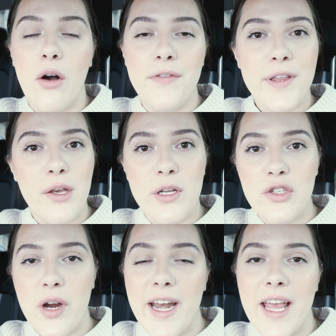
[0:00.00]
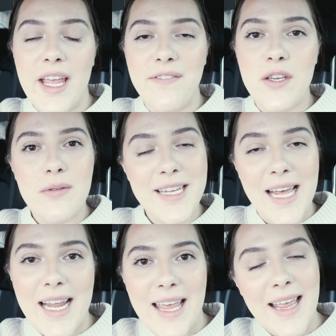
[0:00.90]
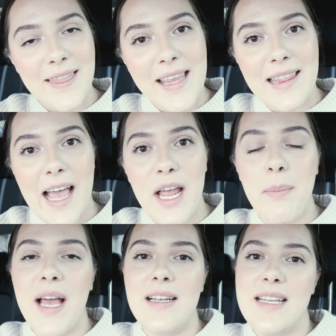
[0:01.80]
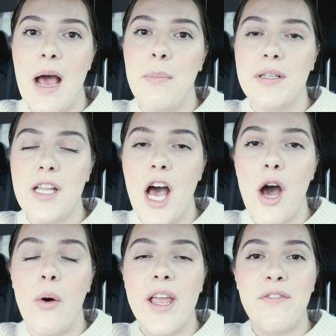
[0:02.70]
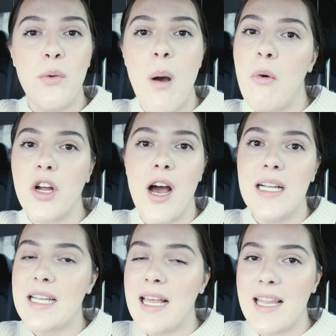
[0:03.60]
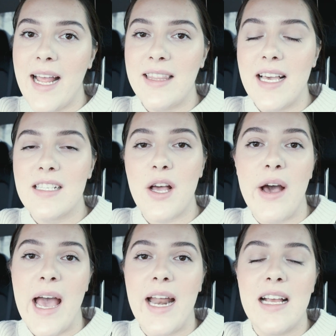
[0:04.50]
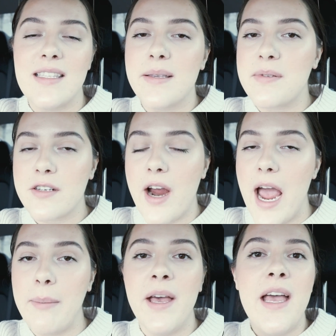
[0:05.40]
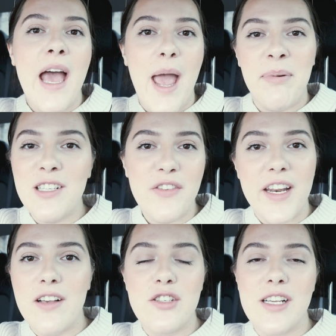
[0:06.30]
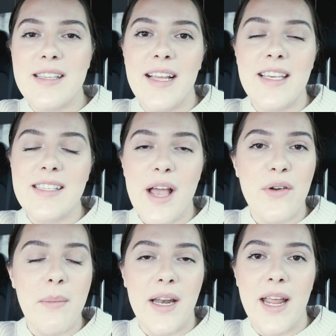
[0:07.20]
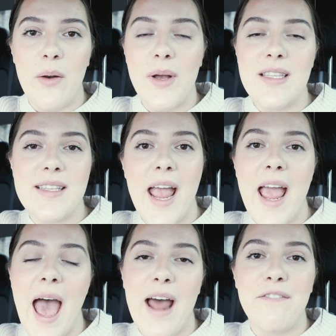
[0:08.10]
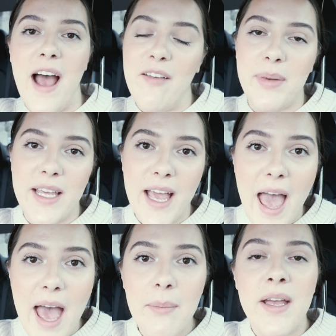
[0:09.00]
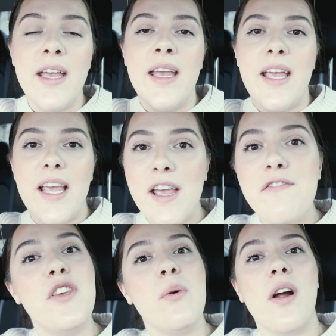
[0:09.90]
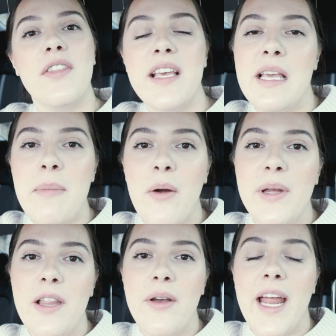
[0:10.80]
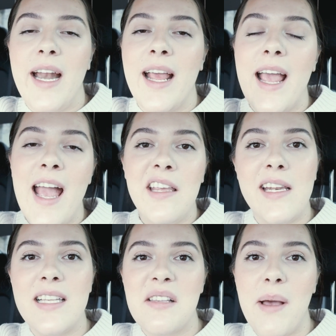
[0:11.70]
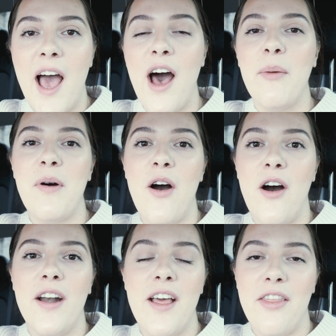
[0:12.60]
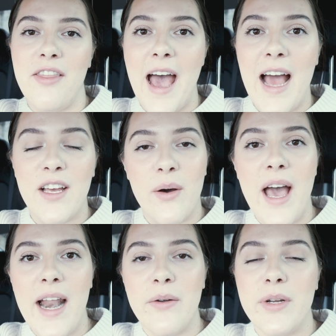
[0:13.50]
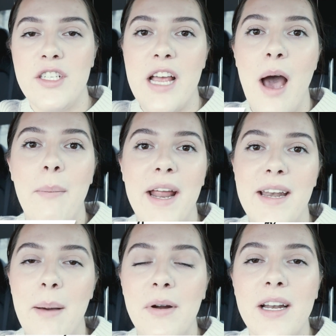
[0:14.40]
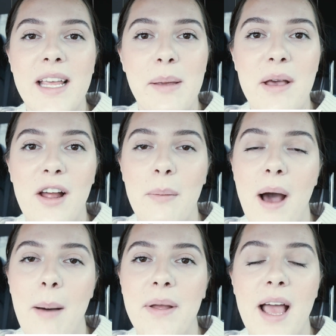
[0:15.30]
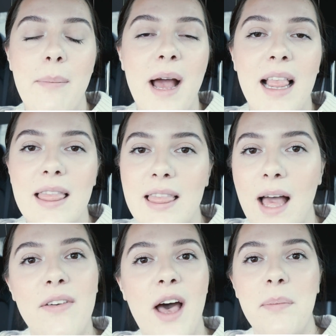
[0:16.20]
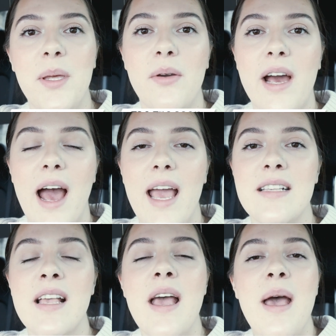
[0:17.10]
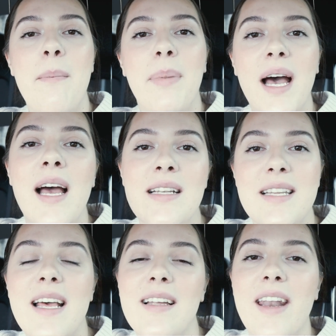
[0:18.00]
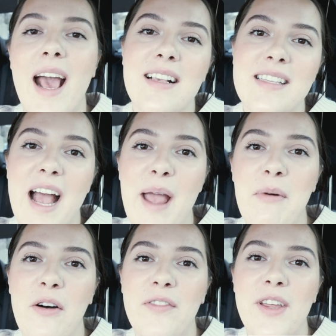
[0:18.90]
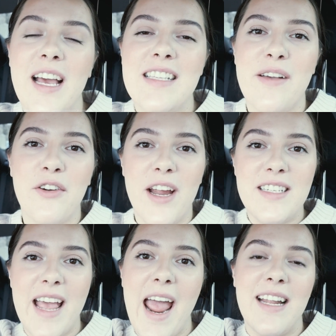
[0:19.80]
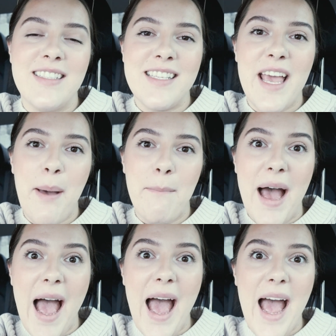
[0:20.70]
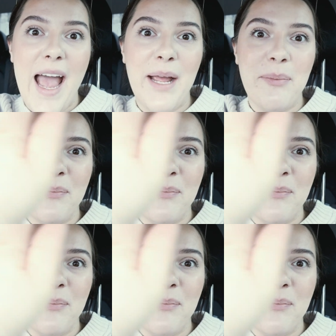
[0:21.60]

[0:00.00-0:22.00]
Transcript: Hopefully you enjoyed it. If you did, hit the like button down below. If you want more content like this, go ahead and subscribe. I post videos just like this every Monday and Wednesday at 5 p.m. If you are thinking about relocating and you need some help on that, go ahead and reach out. My number and email are popping up. I love helping you guys. But until next time, hopefully you guys have a great day. See ya. Bye.